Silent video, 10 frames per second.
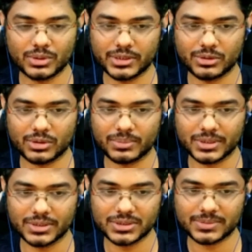lower rated
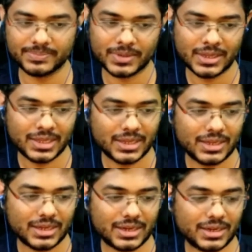opponents.
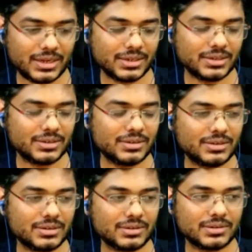
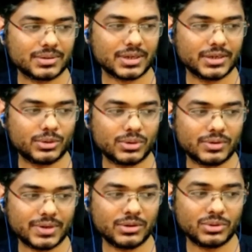And I
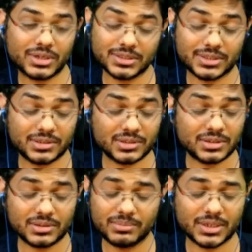took a while to
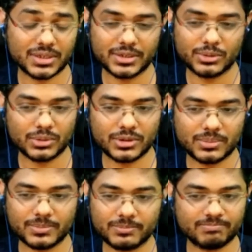consider that, but I
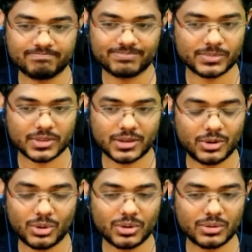told him
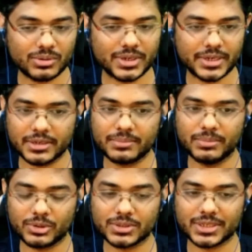not a good
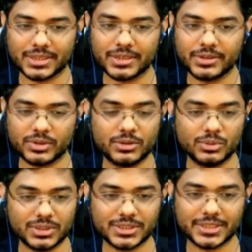idea because I think you
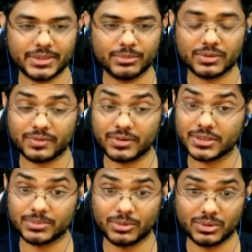can do the same on the
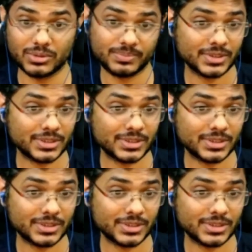first board,